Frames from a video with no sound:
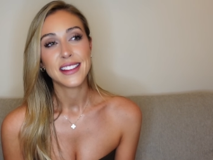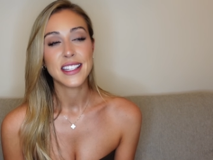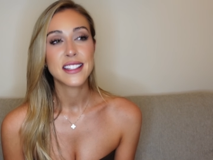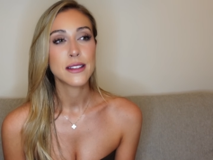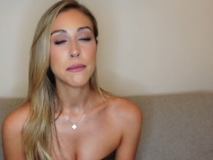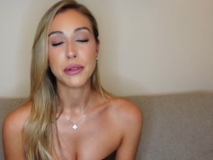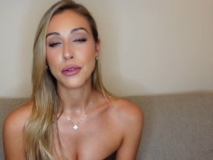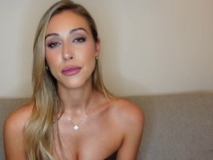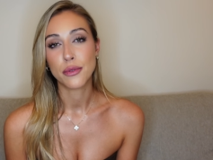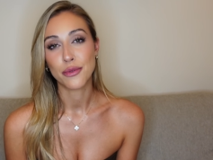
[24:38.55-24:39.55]
This is a
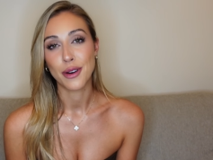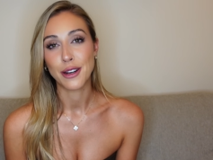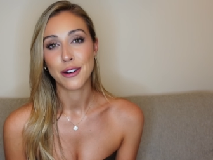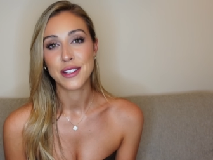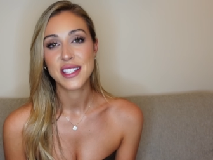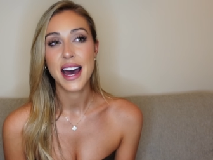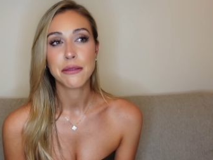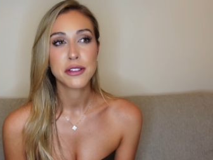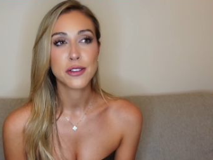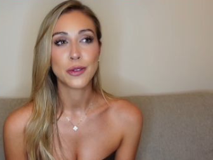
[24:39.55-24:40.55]
beautiful fragrance,
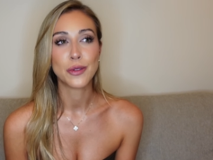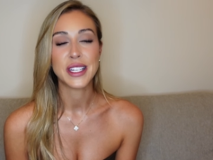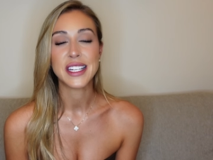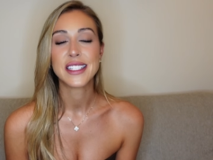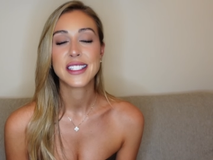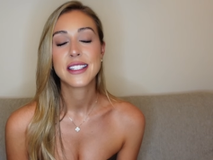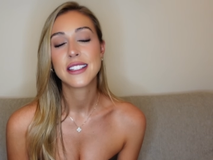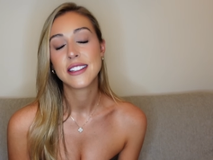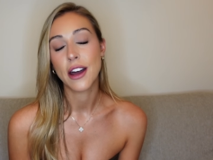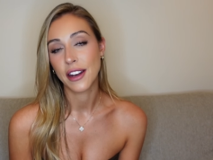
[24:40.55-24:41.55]
absolutely
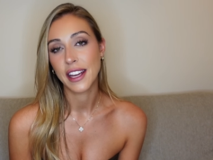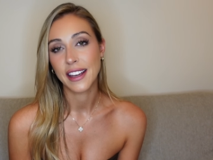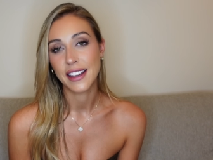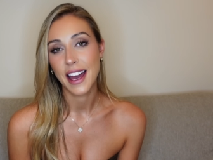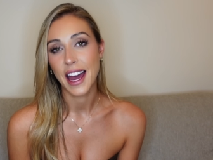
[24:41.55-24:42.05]
stunning,